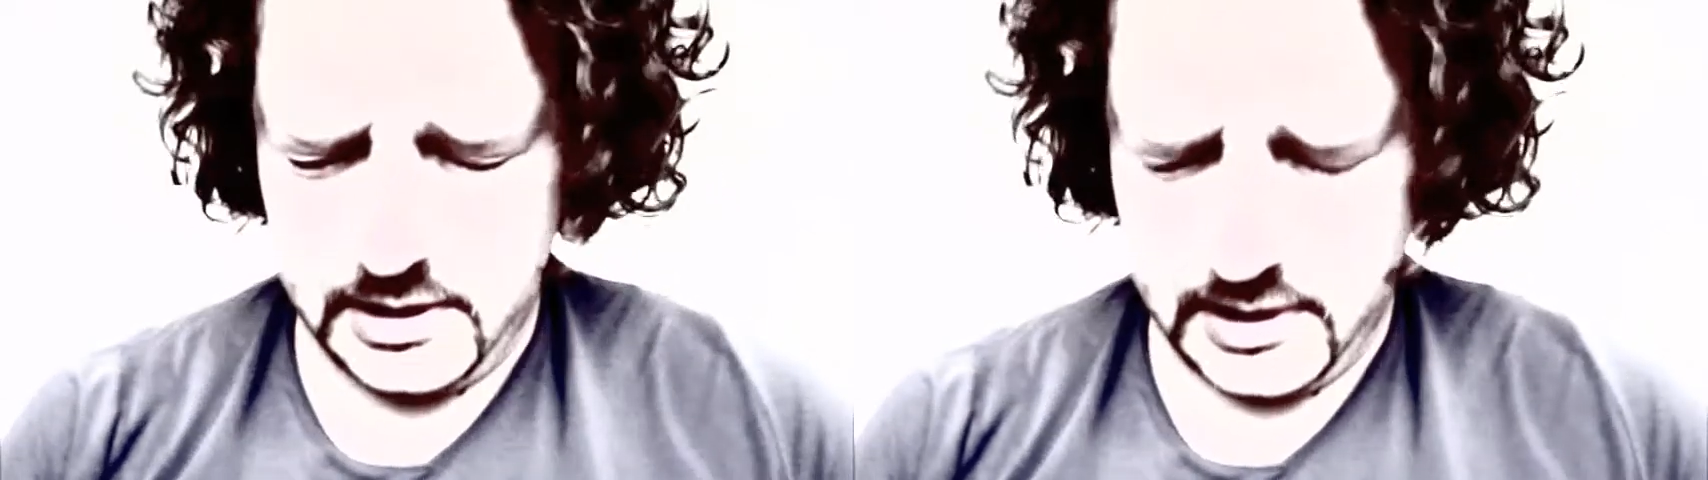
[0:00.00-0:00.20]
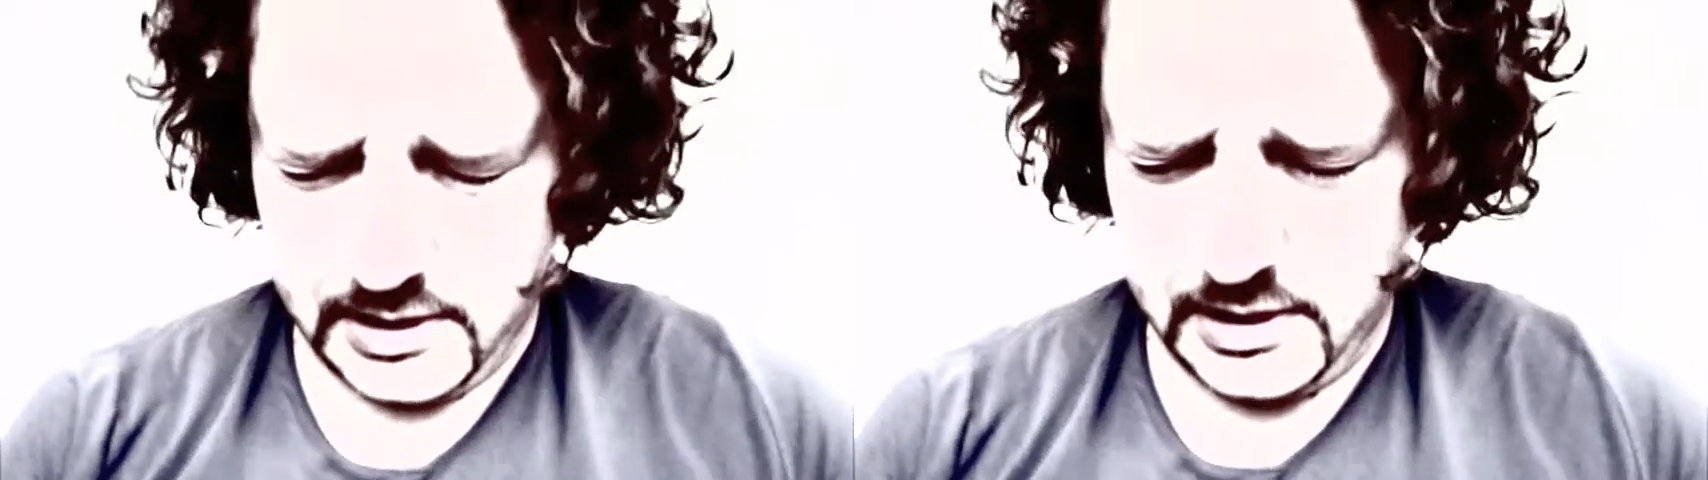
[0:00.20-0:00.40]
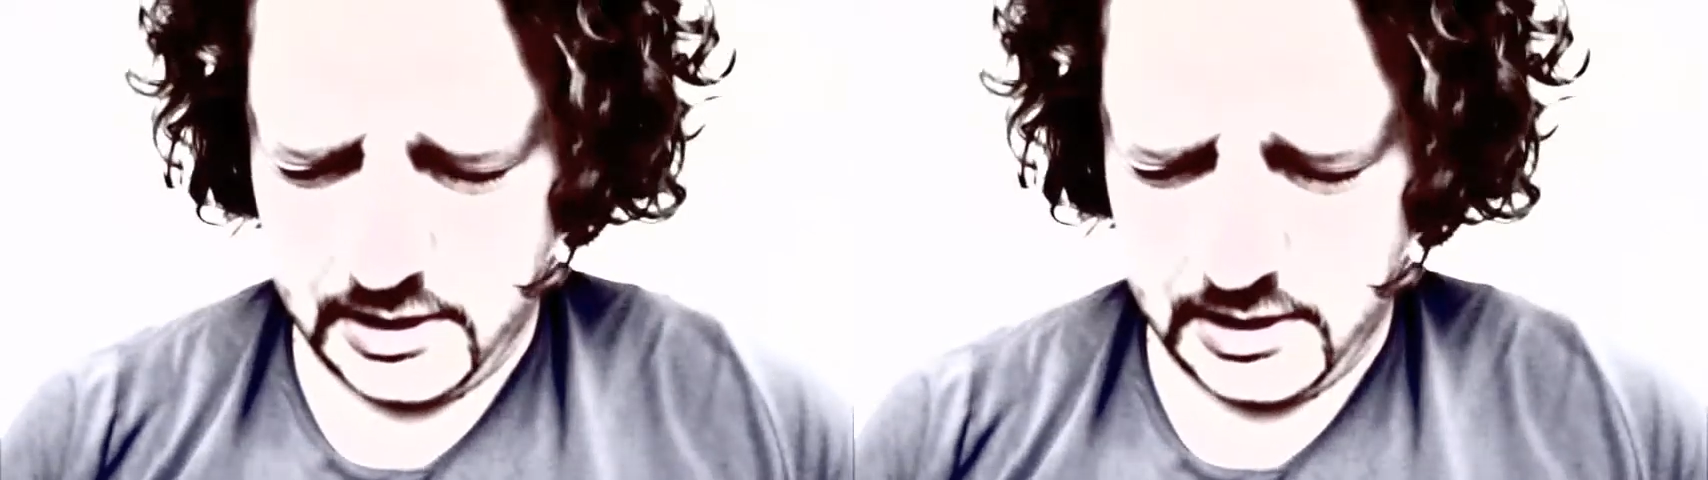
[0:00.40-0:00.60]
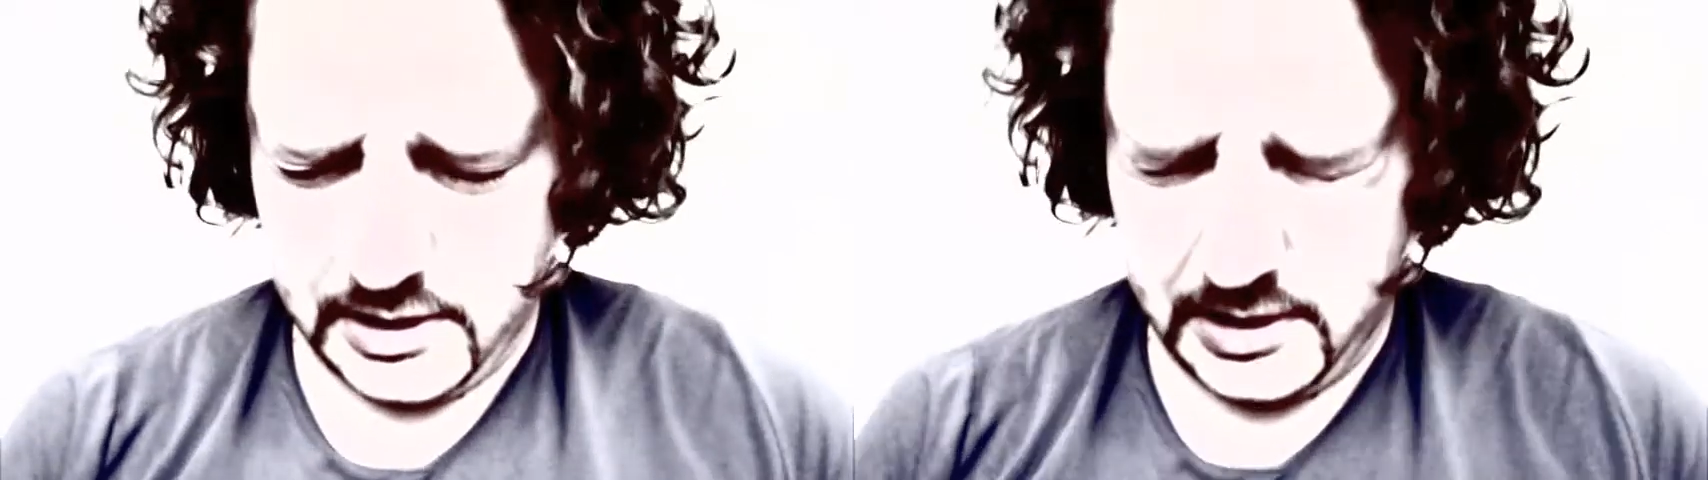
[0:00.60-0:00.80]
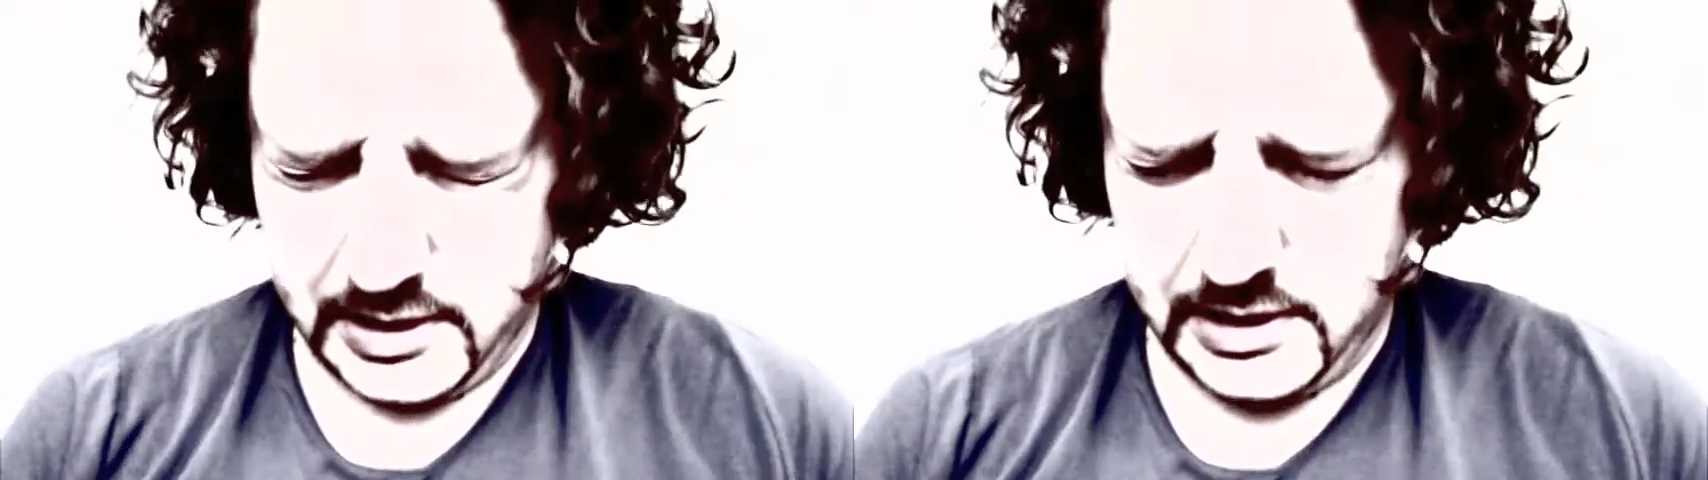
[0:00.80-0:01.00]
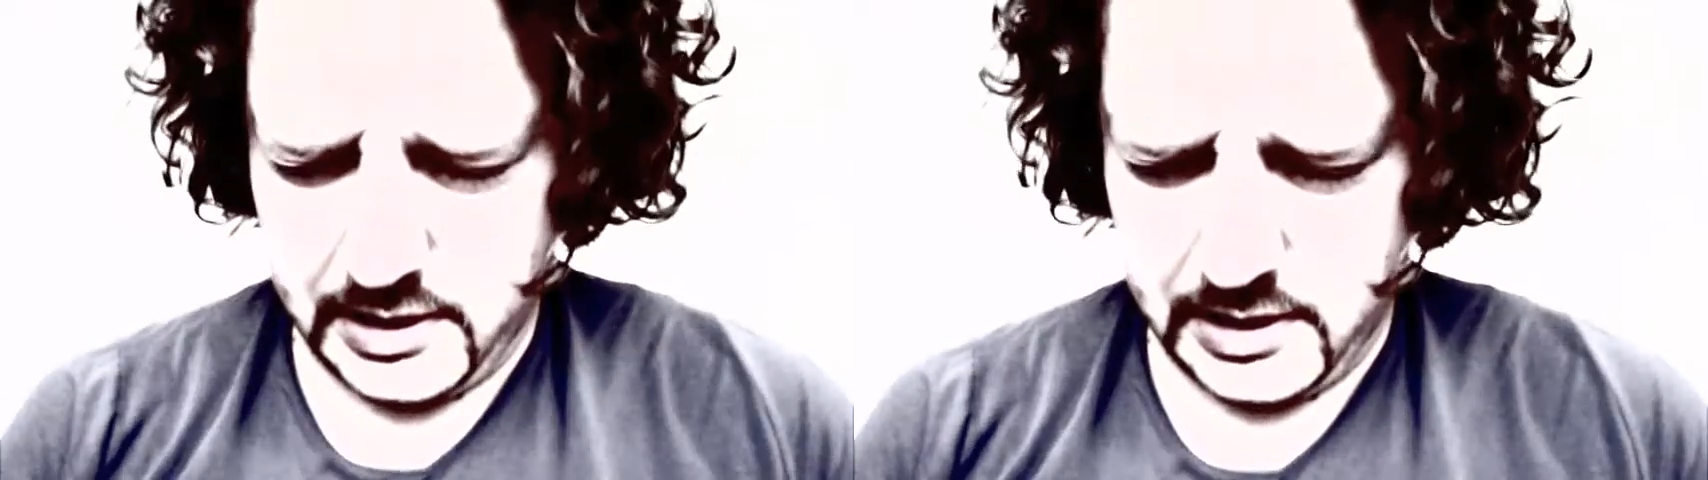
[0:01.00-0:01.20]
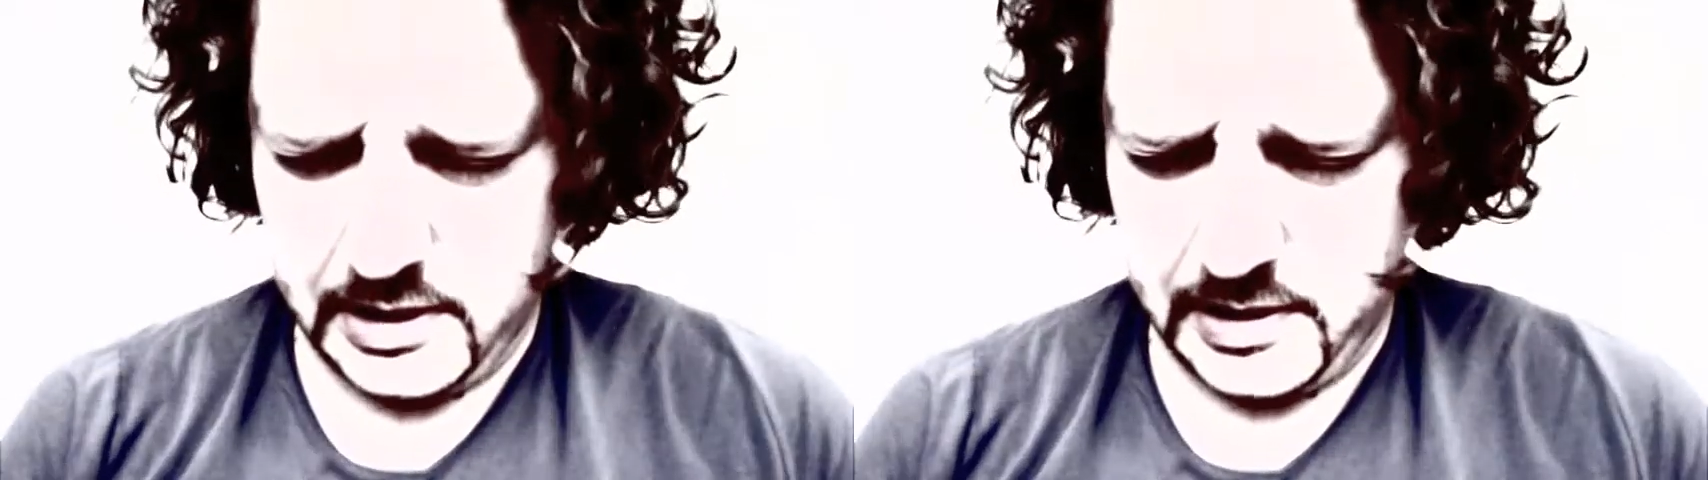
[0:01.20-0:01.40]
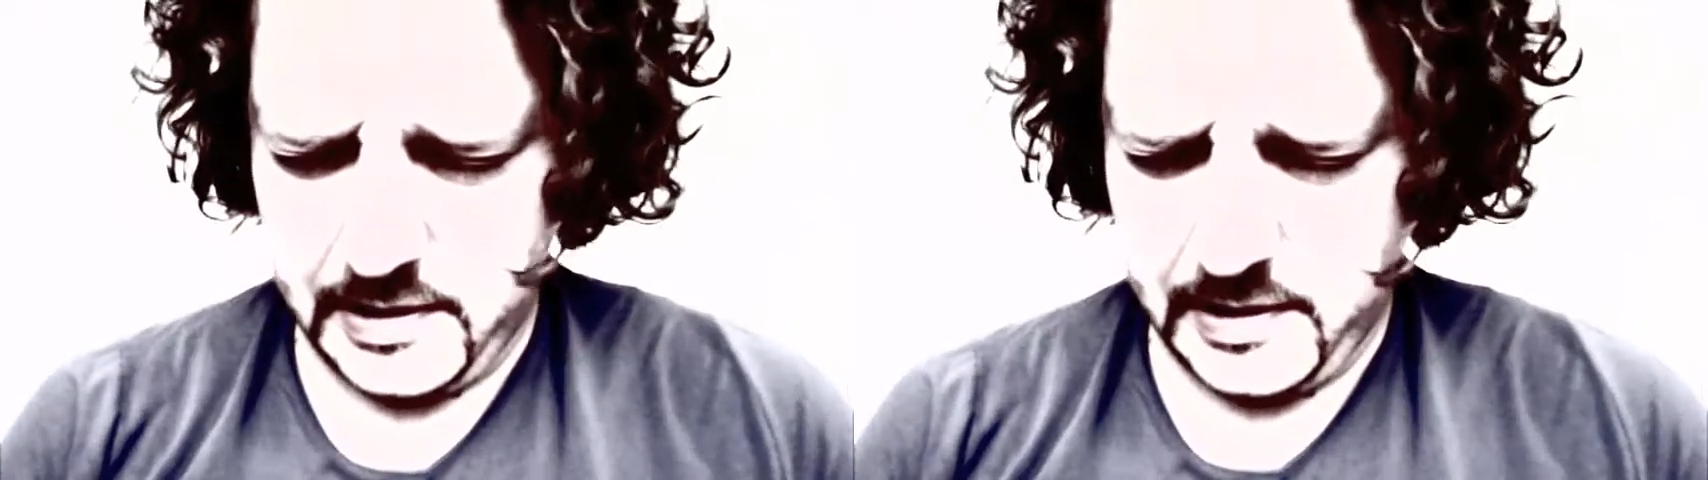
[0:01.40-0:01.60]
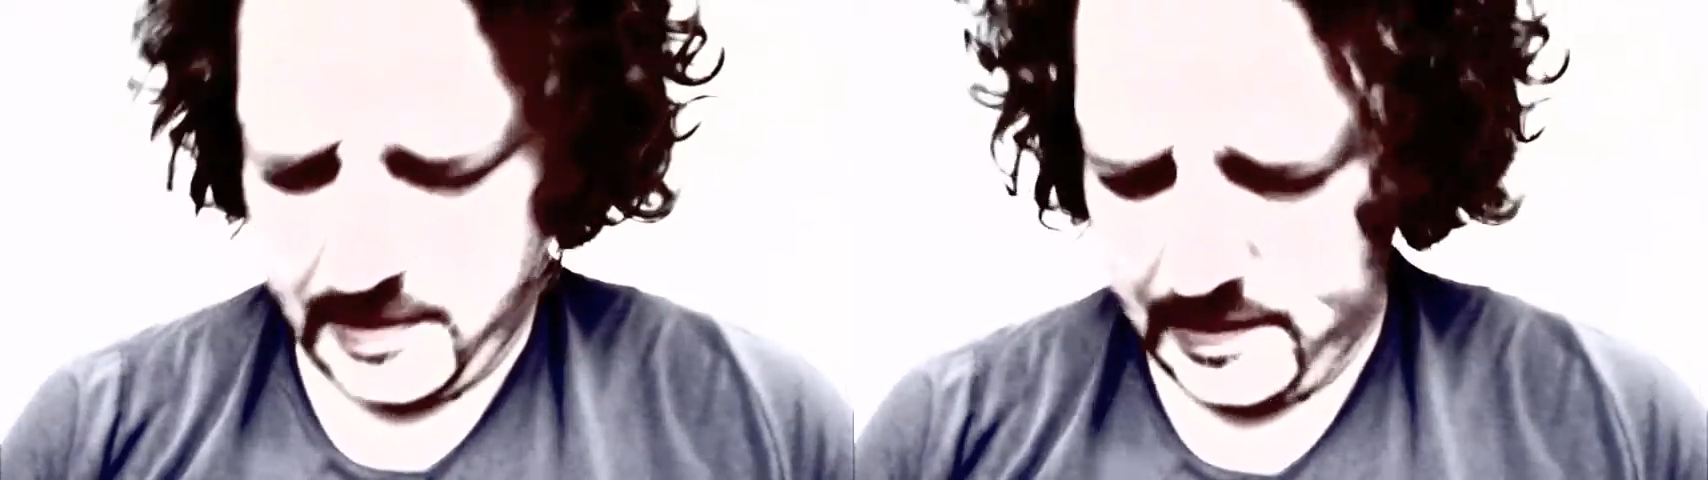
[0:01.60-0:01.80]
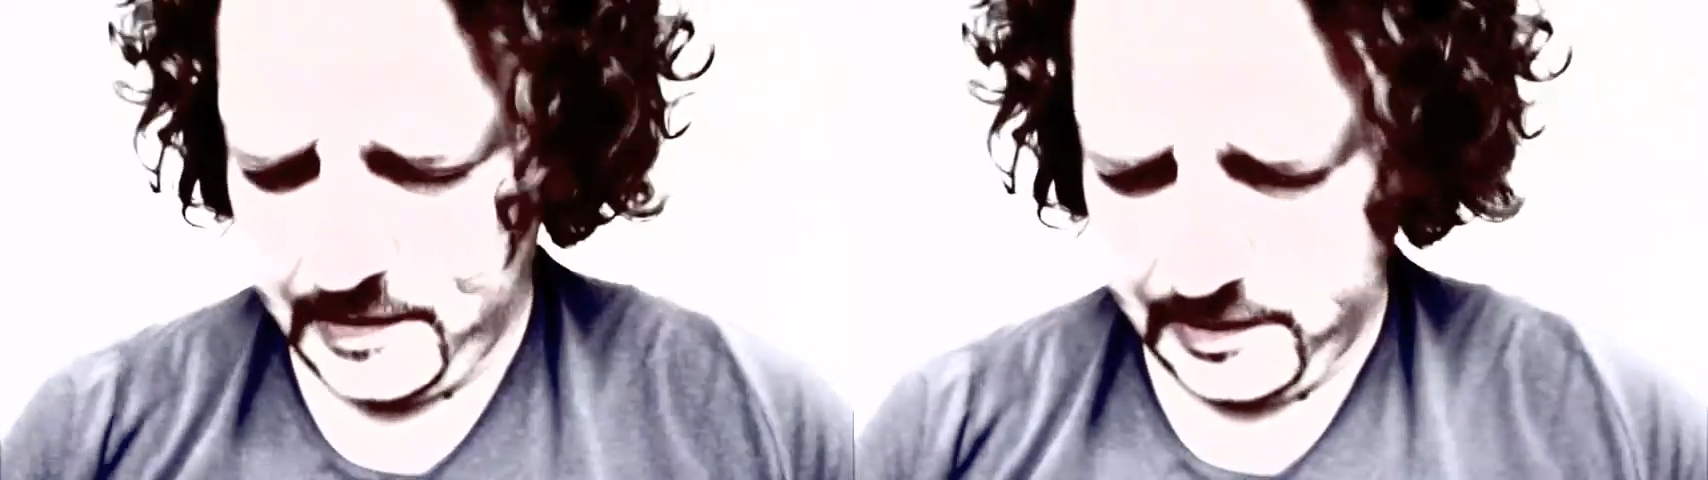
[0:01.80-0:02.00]
limbs, and in my
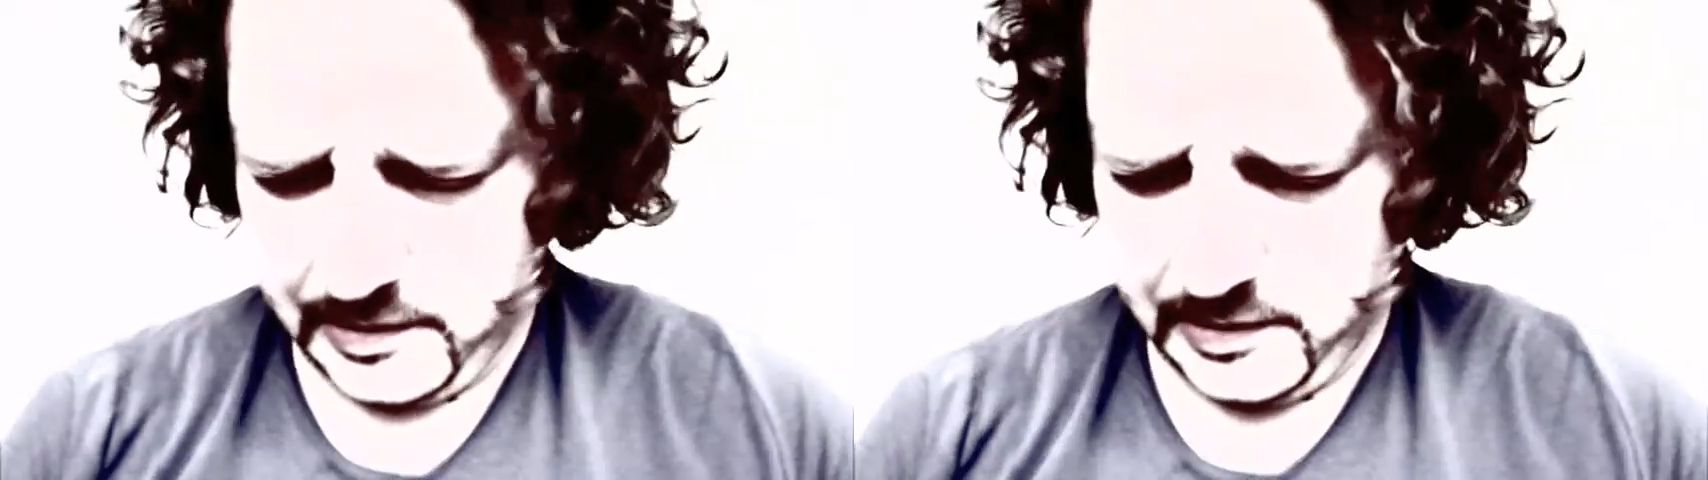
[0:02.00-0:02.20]
gut,